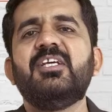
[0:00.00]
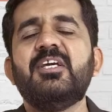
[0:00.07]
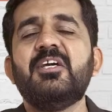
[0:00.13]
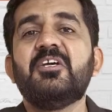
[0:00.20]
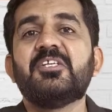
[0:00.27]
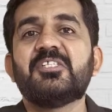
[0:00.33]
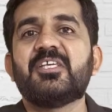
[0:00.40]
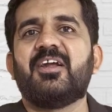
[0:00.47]

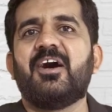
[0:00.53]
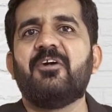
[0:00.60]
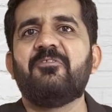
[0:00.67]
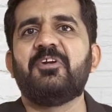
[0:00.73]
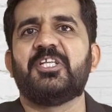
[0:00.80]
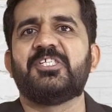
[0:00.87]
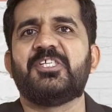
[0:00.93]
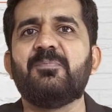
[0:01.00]
Sir, how
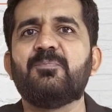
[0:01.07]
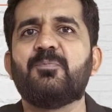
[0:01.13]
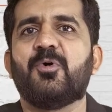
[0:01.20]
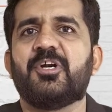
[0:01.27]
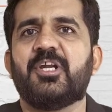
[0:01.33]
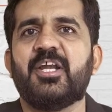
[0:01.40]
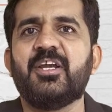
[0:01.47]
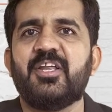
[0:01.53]
it is
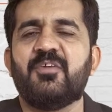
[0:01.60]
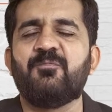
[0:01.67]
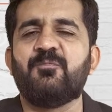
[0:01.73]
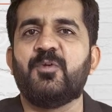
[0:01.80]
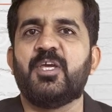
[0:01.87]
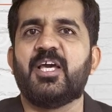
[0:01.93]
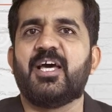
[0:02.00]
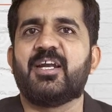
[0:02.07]
important? If
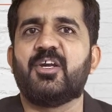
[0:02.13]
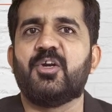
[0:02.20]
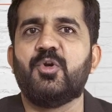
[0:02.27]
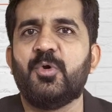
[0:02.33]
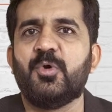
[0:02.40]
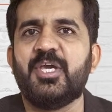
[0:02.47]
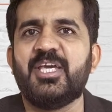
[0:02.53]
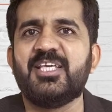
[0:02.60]
we are
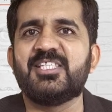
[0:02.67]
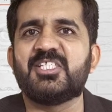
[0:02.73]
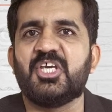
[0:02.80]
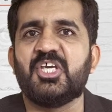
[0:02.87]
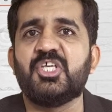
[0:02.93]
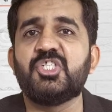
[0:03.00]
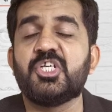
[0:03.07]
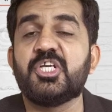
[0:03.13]
knowing
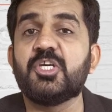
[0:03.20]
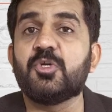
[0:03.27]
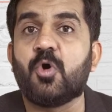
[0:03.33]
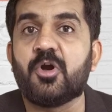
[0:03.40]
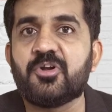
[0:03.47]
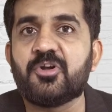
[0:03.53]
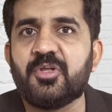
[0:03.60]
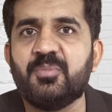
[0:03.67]
change in
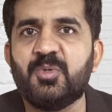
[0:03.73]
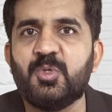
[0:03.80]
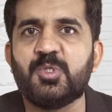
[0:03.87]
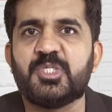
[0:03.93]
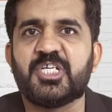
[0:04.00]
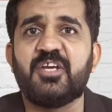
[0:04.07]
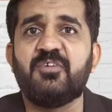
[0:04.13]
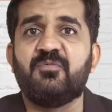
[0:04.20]

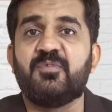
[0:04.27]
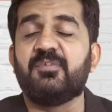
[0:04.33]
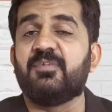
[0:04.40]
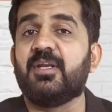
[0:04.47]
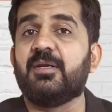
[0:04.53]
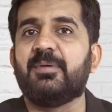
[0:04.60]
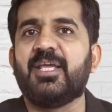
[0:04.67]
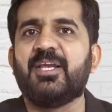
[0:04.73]
contribution, we
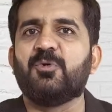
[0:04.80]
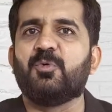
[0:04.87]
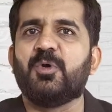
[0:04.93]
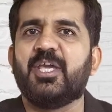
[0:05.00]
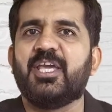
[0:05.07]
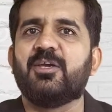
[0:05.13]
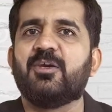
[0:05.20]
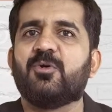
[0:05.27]
will be
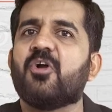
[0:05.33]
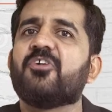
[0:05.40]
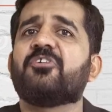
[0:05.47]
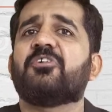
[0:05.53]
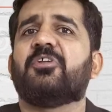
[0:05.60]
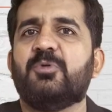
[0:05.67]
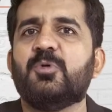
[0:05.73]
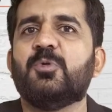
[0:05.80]
knowing
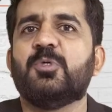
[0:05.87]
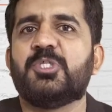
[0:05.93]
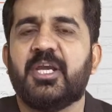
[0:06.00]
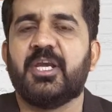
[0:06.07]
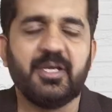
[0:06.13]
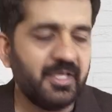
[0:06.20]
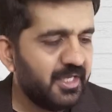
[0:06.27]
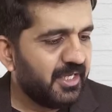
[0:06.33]

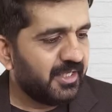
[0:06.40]
contribution.